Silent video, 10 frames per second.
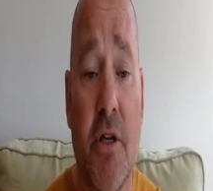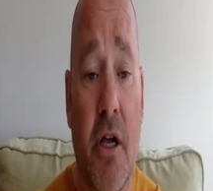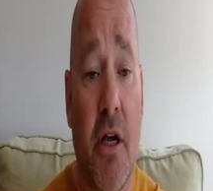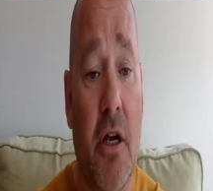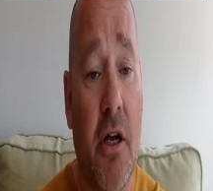
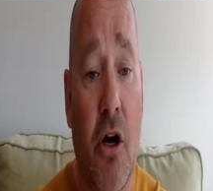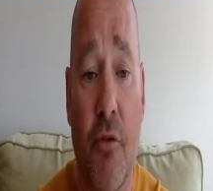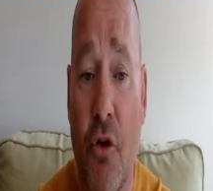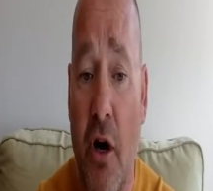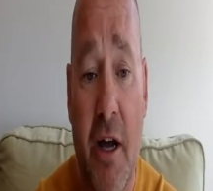
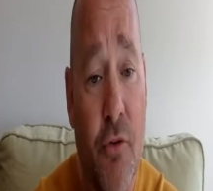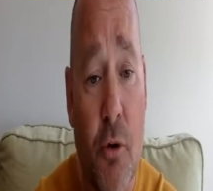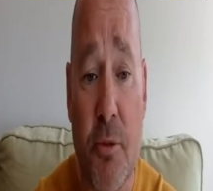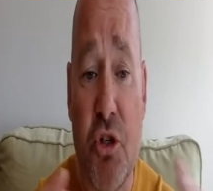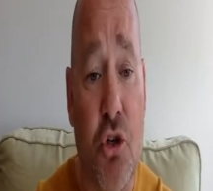I've got have
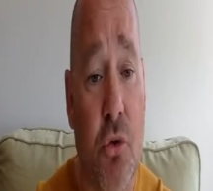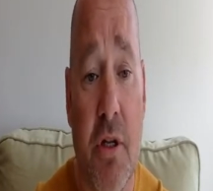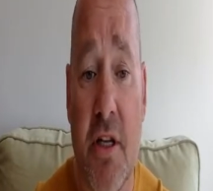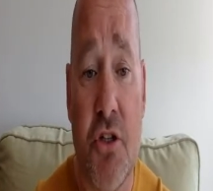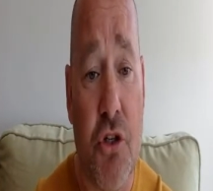
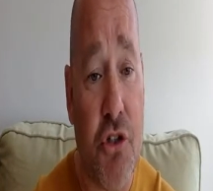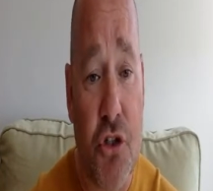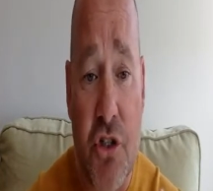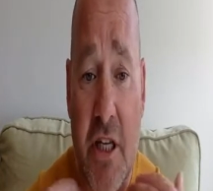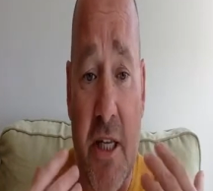opportunities that
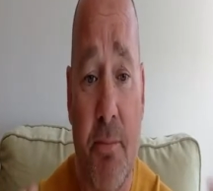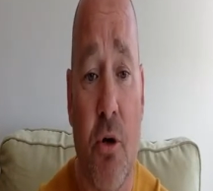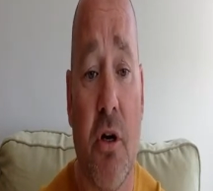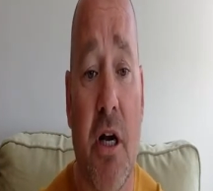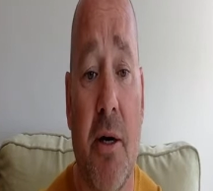just keep
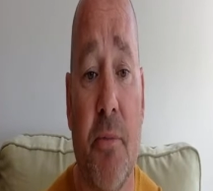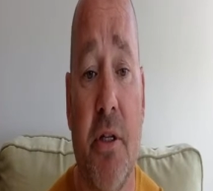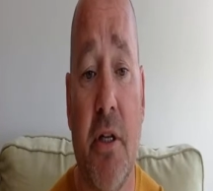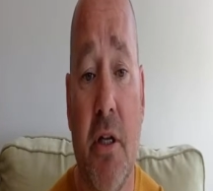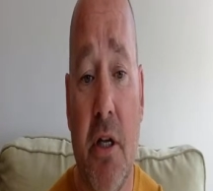on
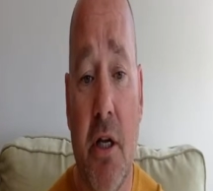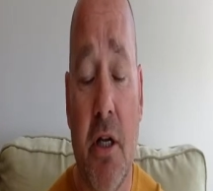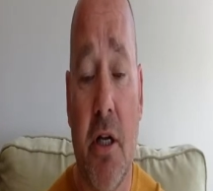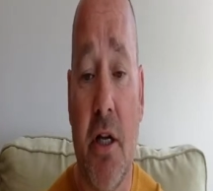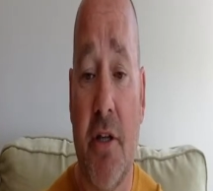coming,
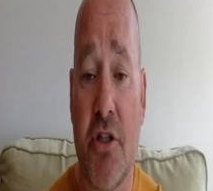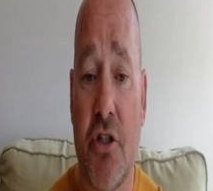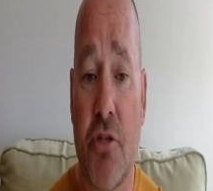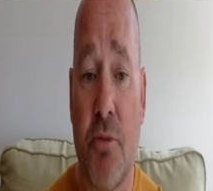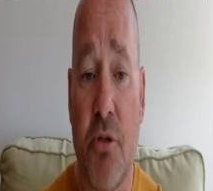and it's
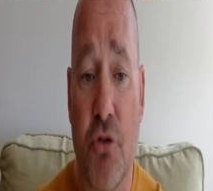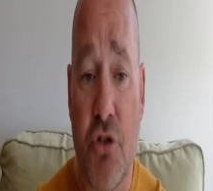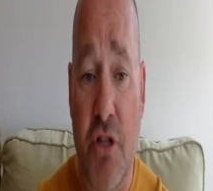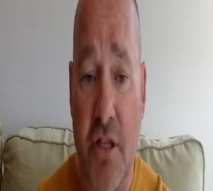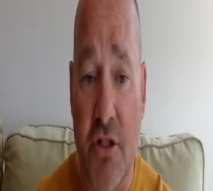just because the